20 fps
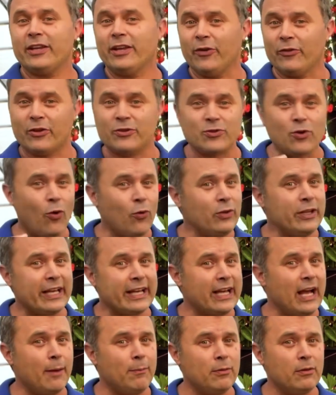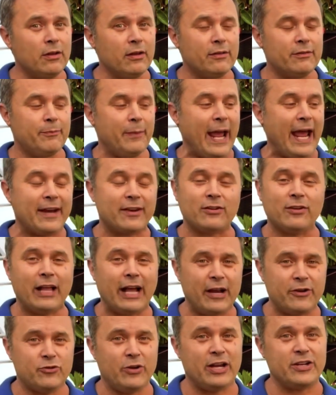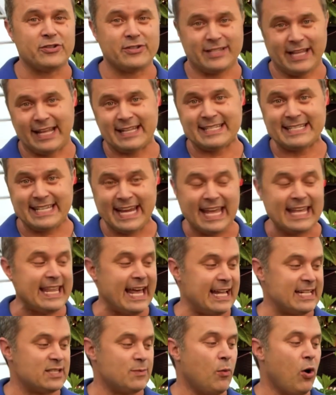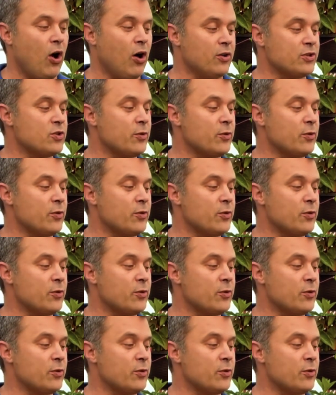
you know, there's only a couple of panicle hydrangeas that stay that small.